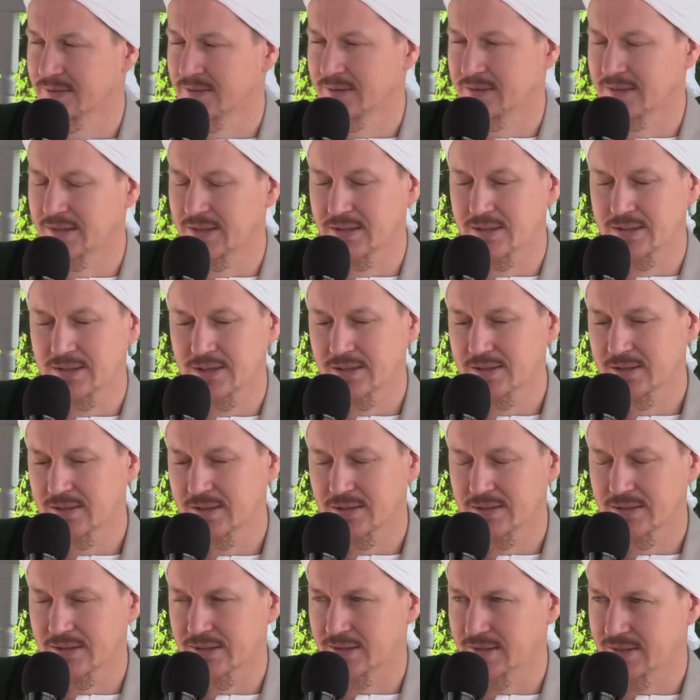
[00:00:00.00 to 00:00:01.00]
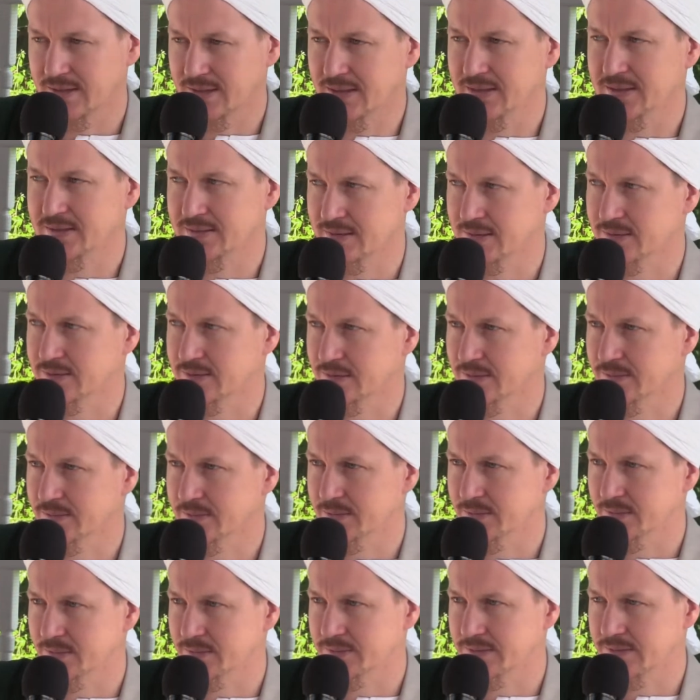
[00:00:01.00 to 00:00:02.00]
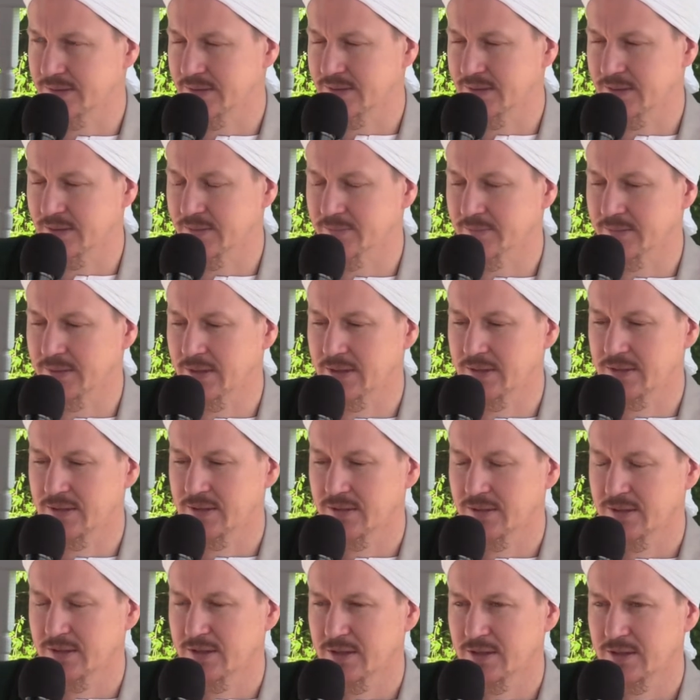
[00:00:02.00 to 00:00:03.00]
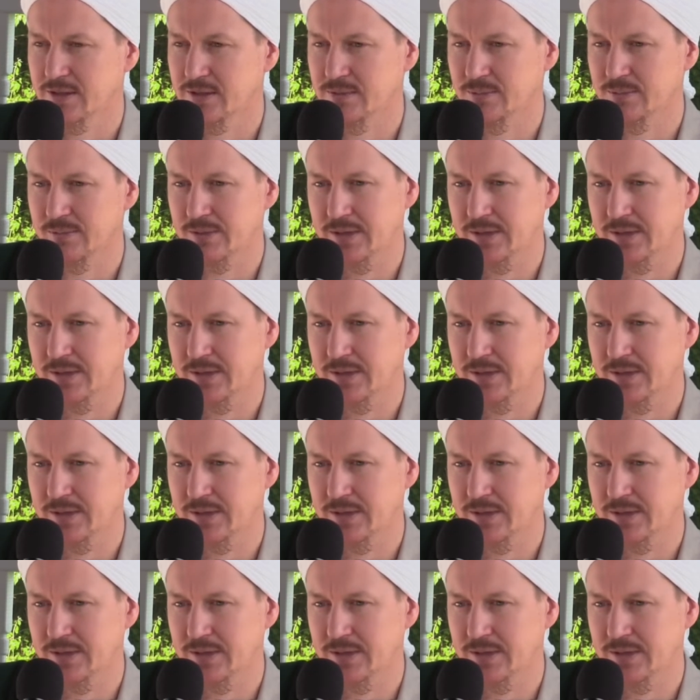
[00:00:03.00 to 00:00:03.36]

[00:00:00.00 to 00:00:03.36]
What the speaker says: That nothing like the center, which was Tarim, but you would